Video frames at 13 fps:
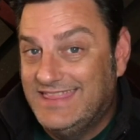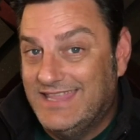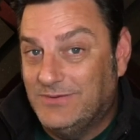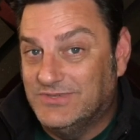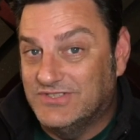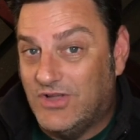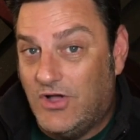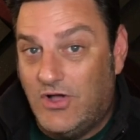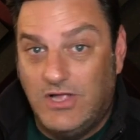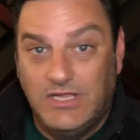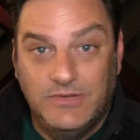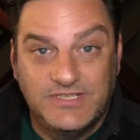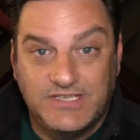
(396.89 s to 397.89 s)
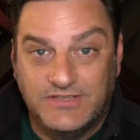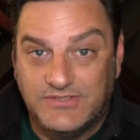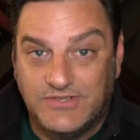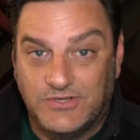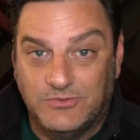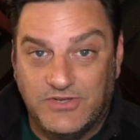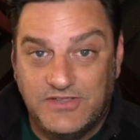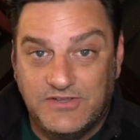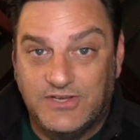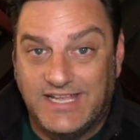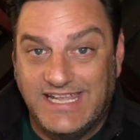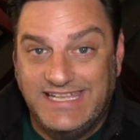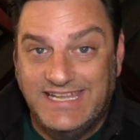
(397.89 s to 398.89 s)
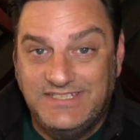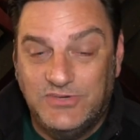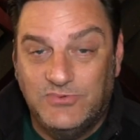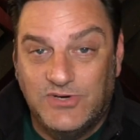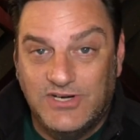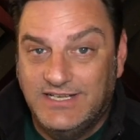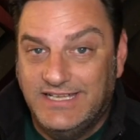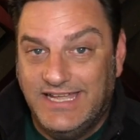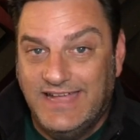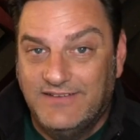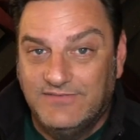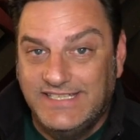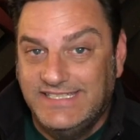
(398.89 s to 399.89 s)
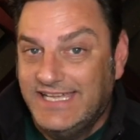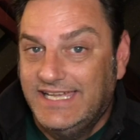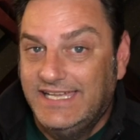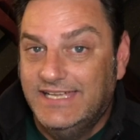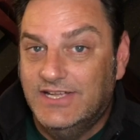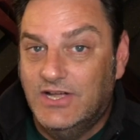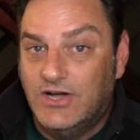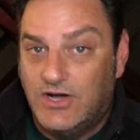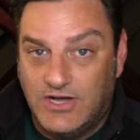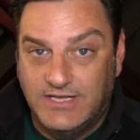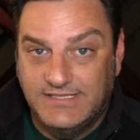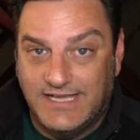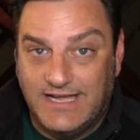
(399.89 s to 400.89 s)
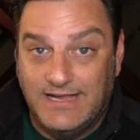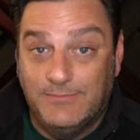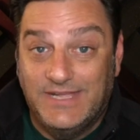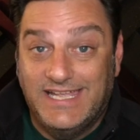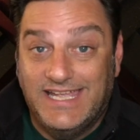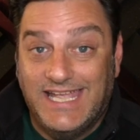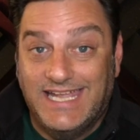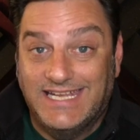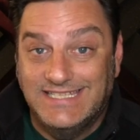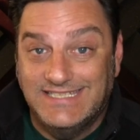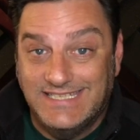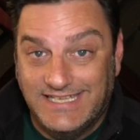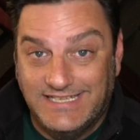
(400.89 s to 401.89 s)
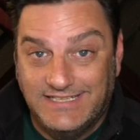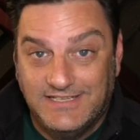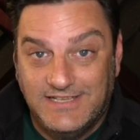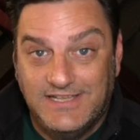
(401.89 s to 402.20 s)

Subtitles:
That was all I was concerned with. Could I get to work every day on time? And I did.